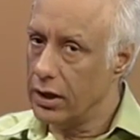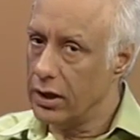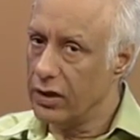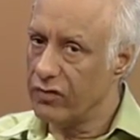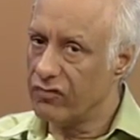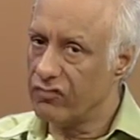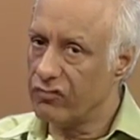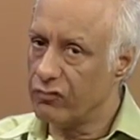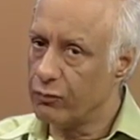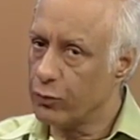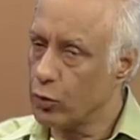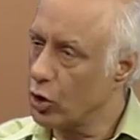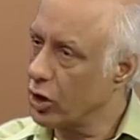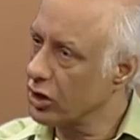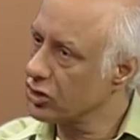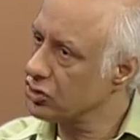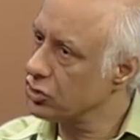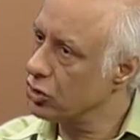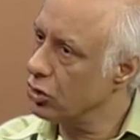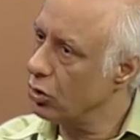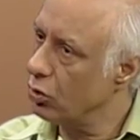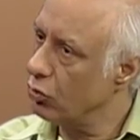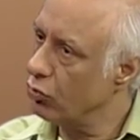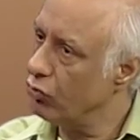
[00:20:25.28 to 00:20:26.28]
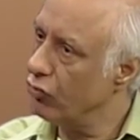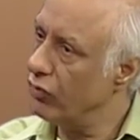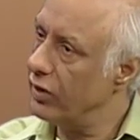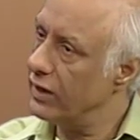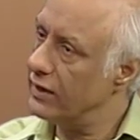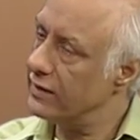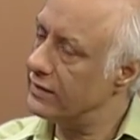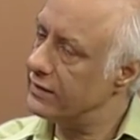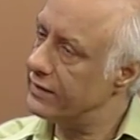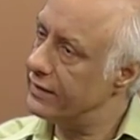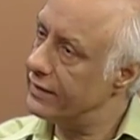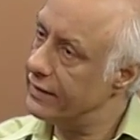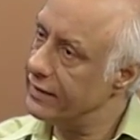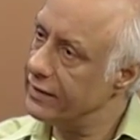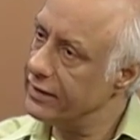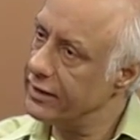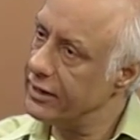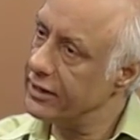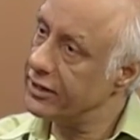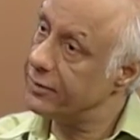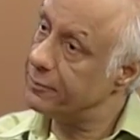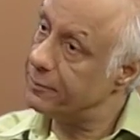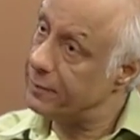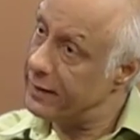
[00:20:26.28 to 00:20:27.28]
If production of wealth in
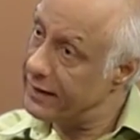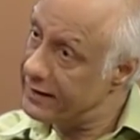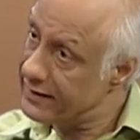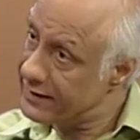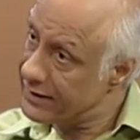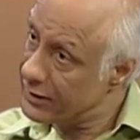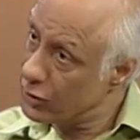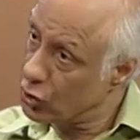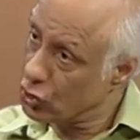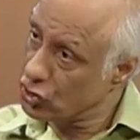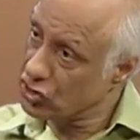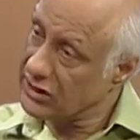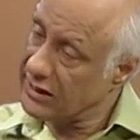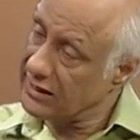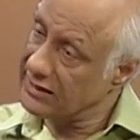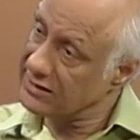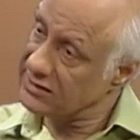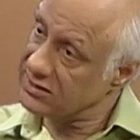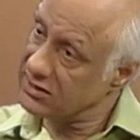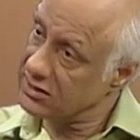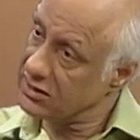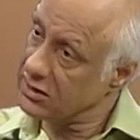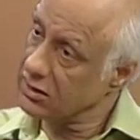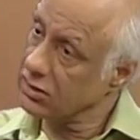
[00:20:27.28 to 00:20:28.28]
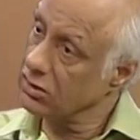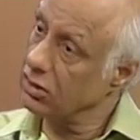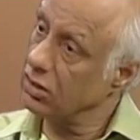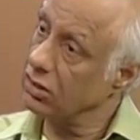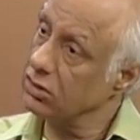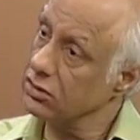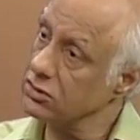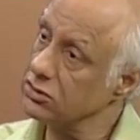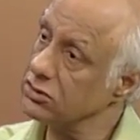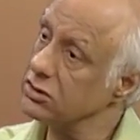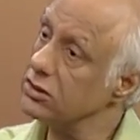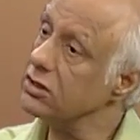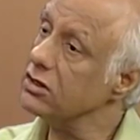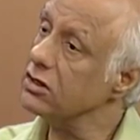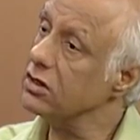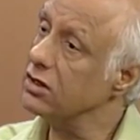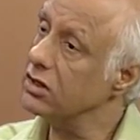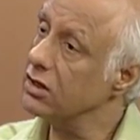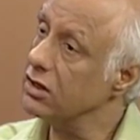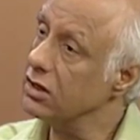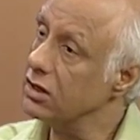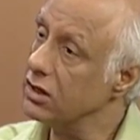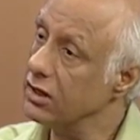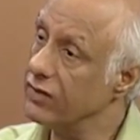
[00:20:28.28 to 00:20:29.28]
India depended on science and technology,
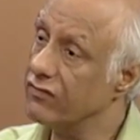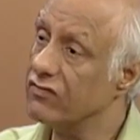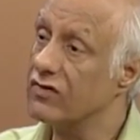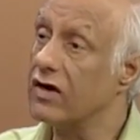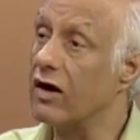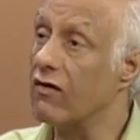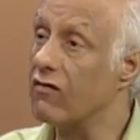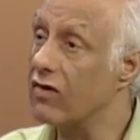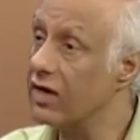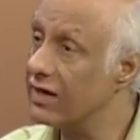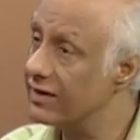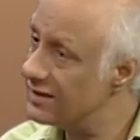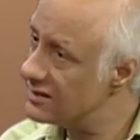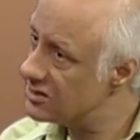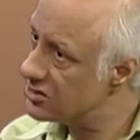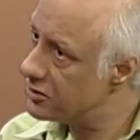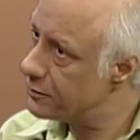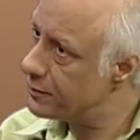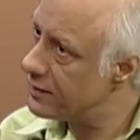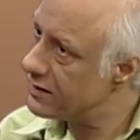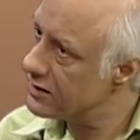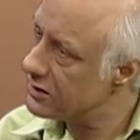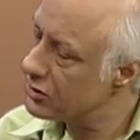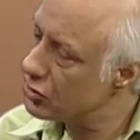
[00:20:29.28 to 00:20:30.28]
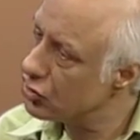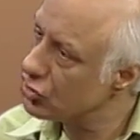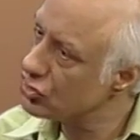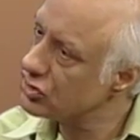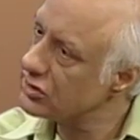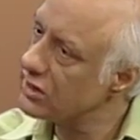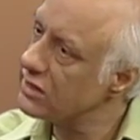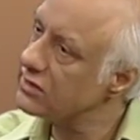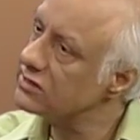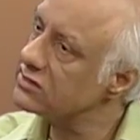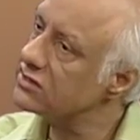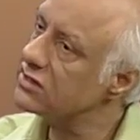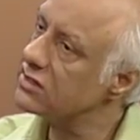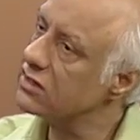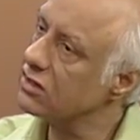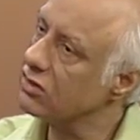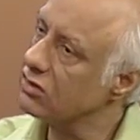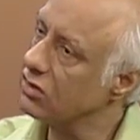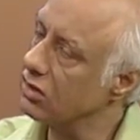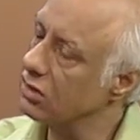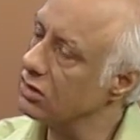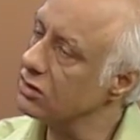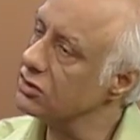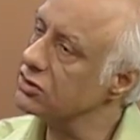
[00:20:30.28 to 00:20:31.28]
if governance depended on science and
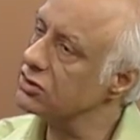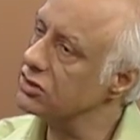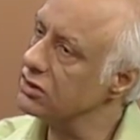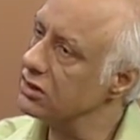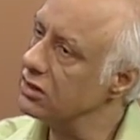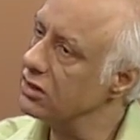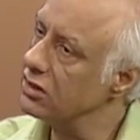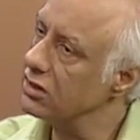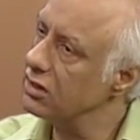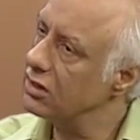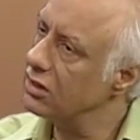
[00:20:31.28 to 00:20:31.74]
technology,